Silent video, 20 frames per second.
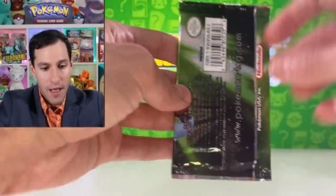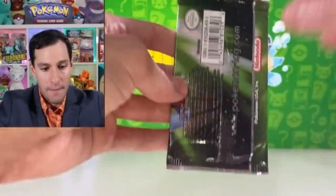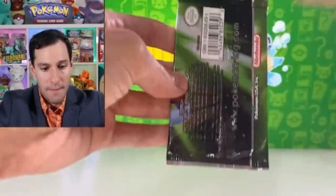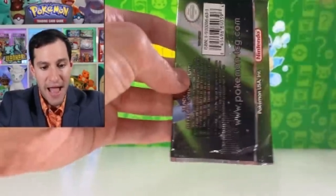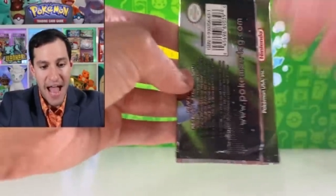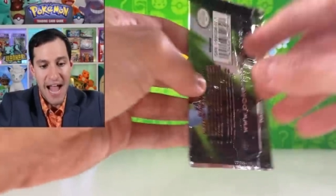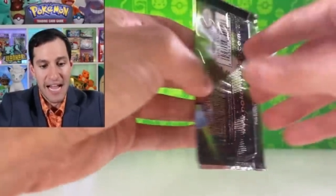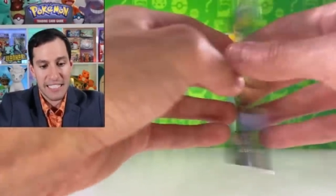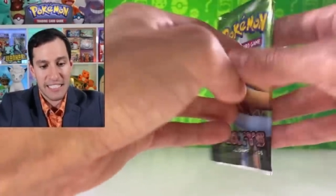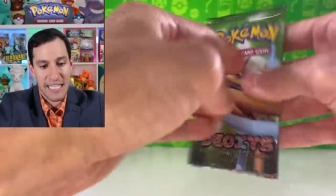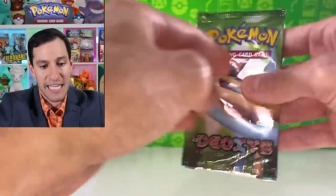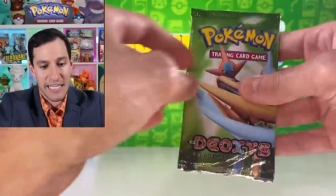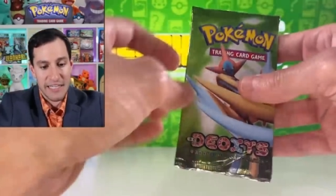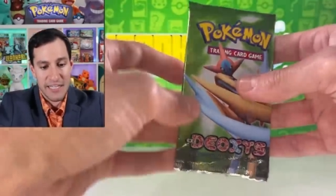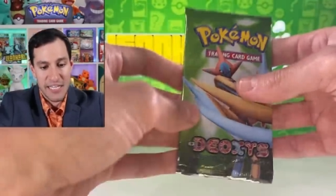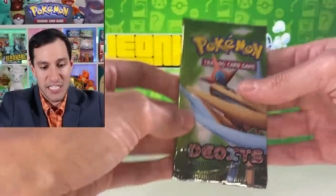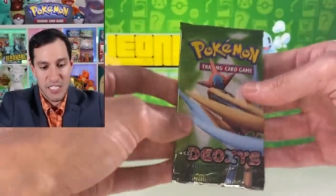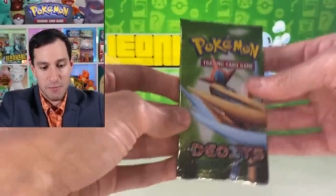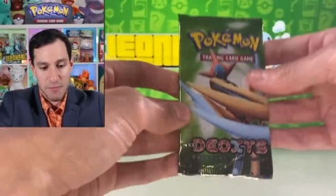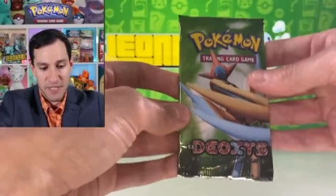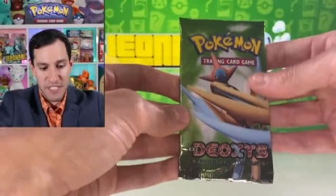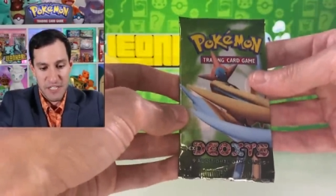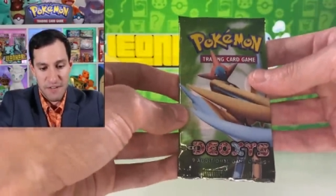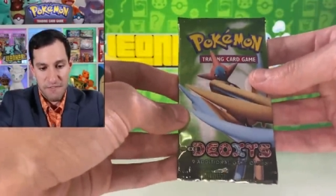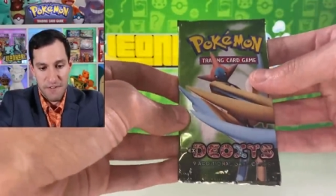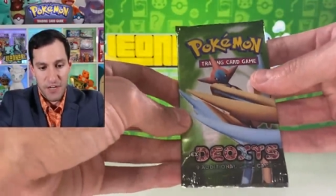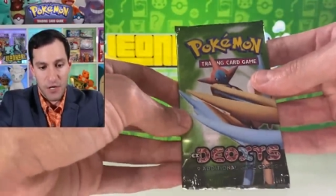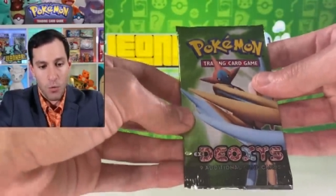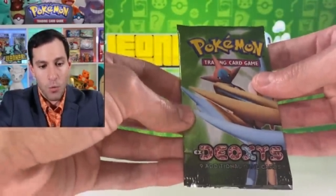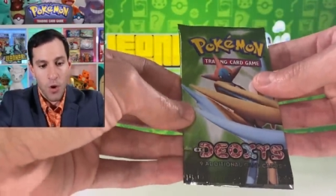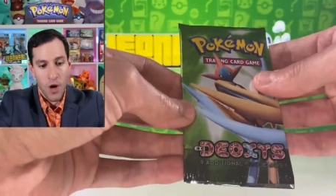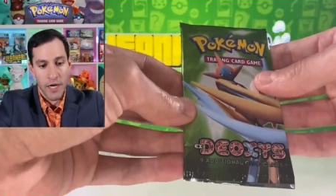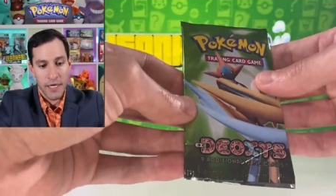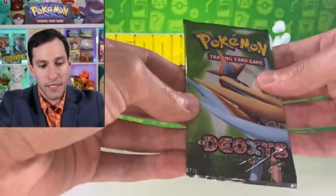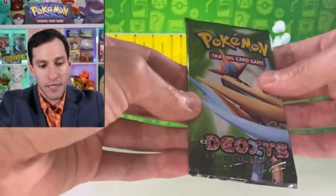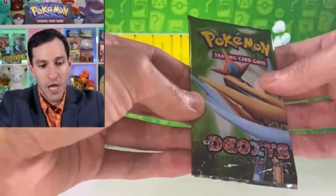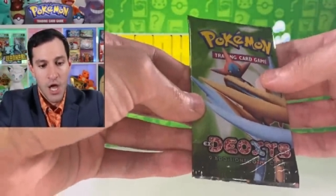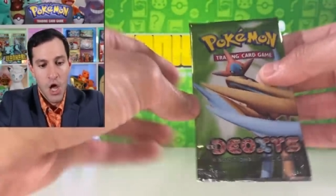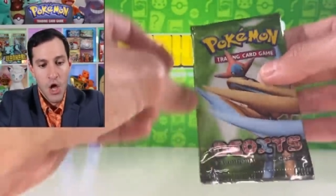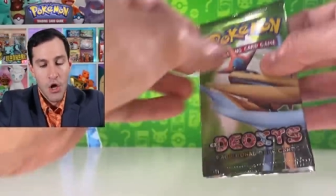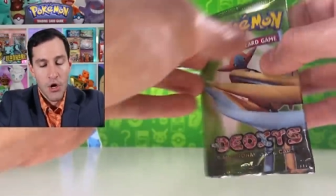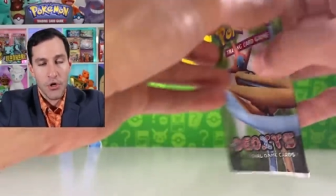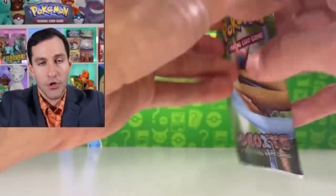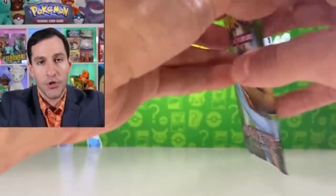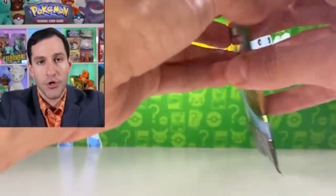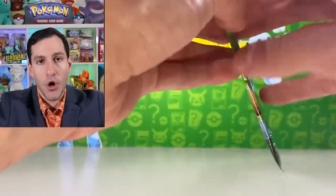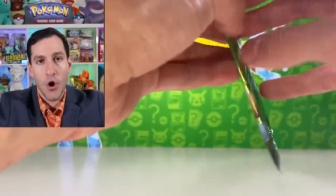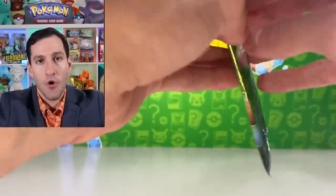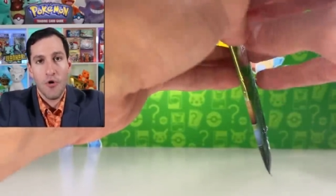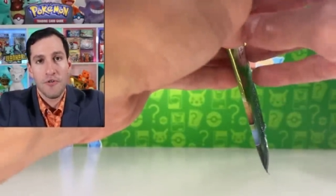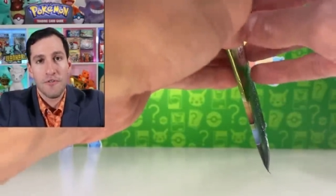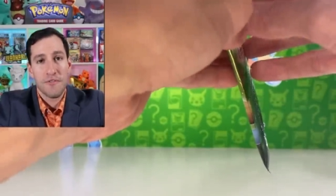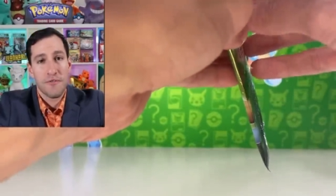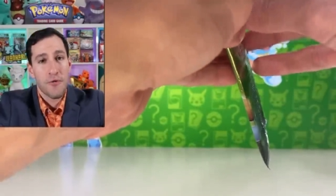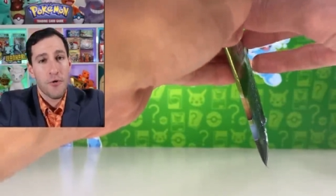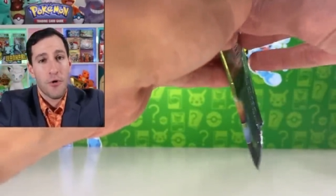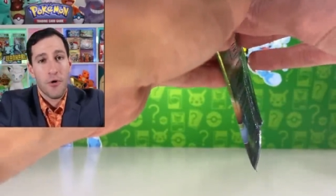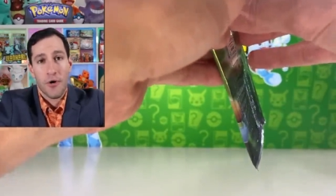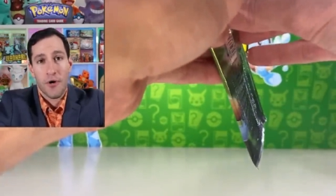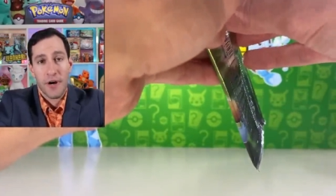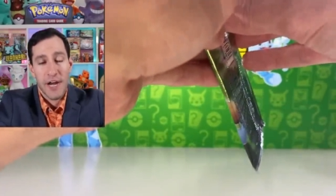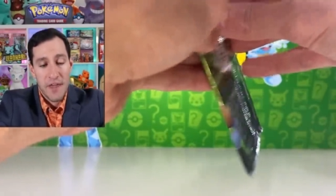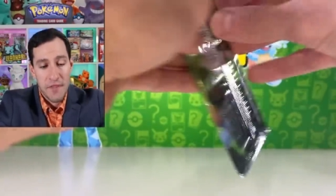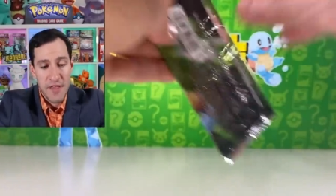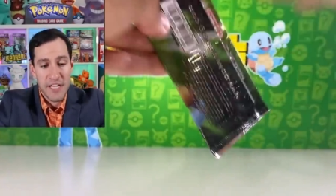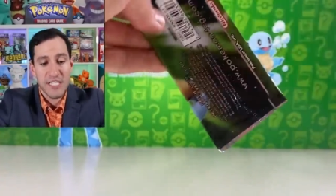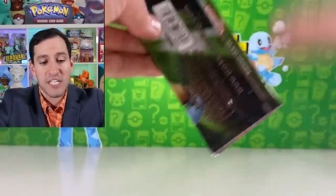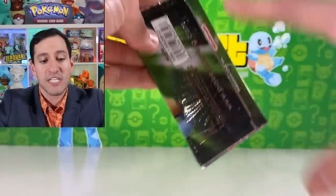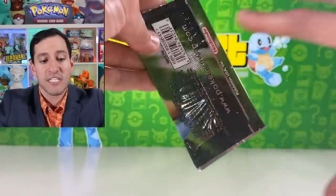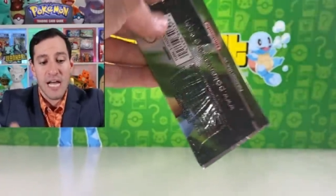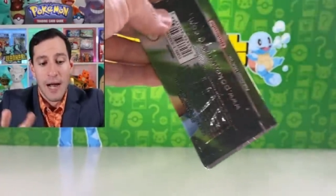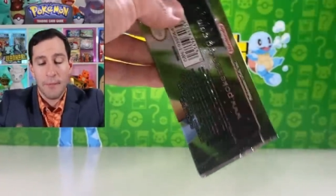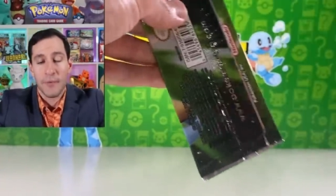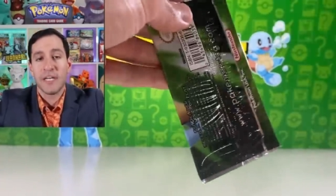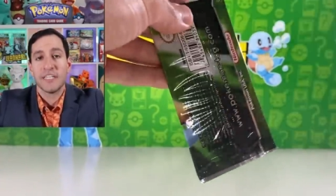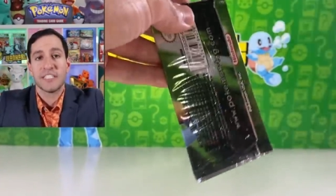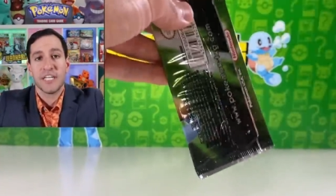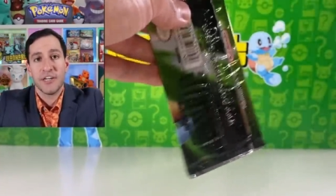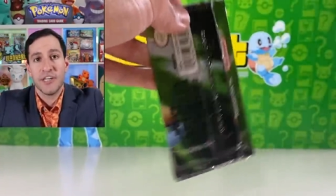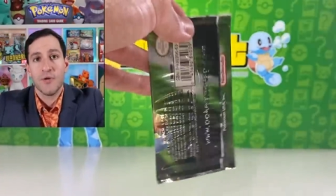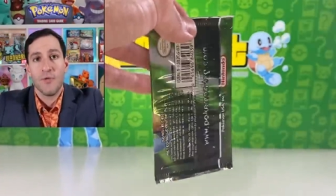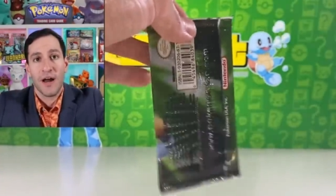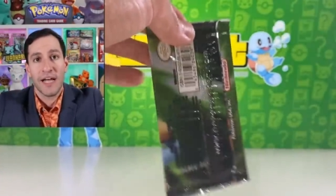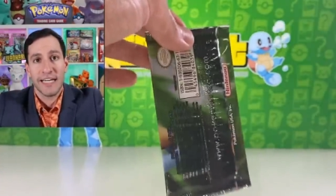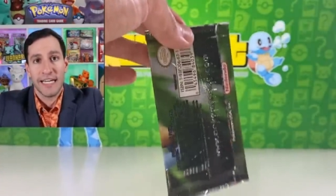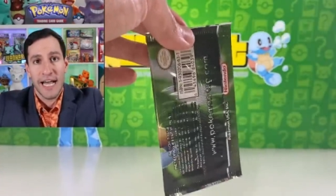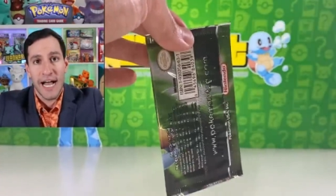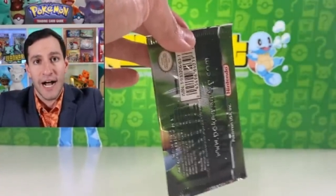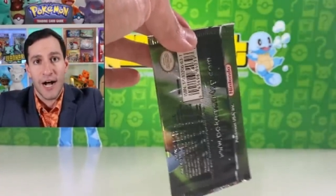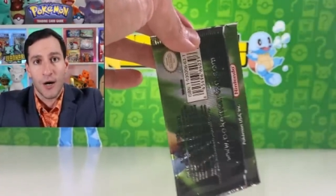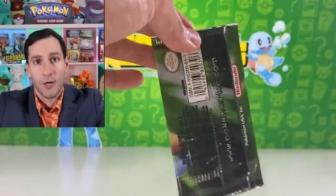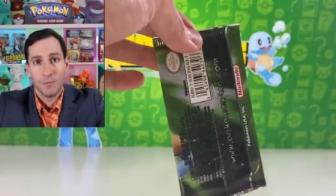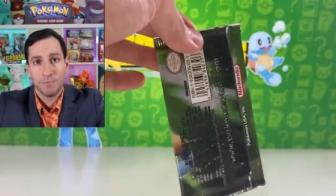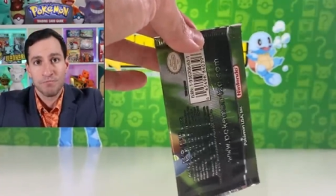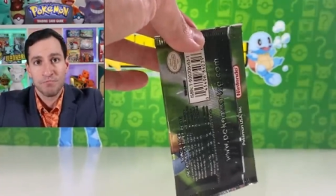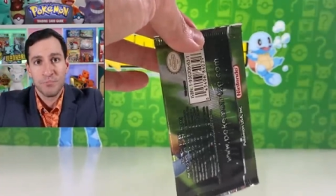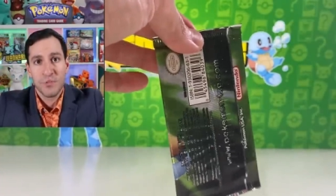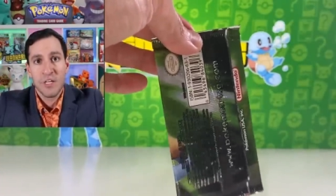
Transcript: Packs like this specific one go for, and this is, I'm gonna tell you right now,